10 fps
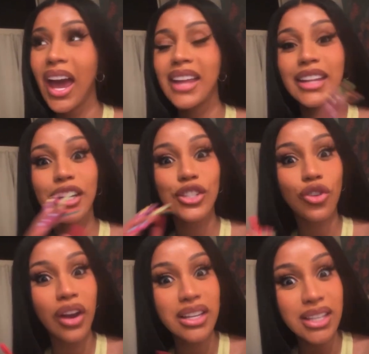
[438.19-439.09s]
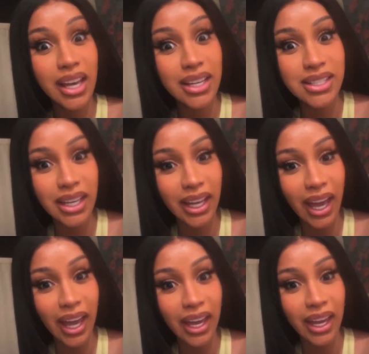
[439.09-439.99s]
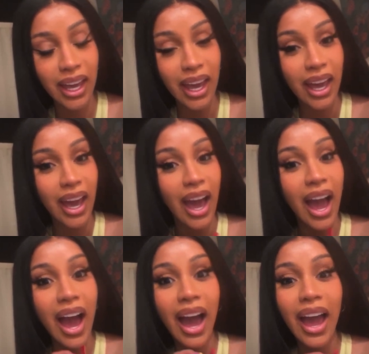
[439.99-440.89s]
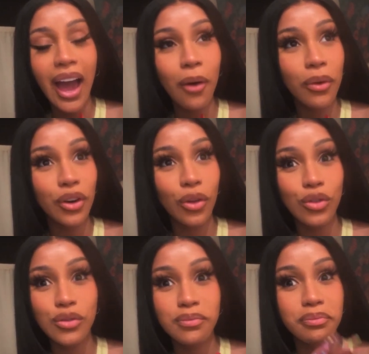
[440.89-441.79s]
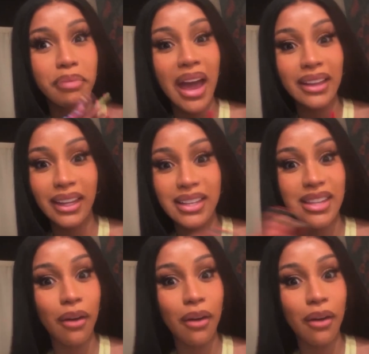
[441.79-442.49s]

And then it's crazy because today I had one of those bad days.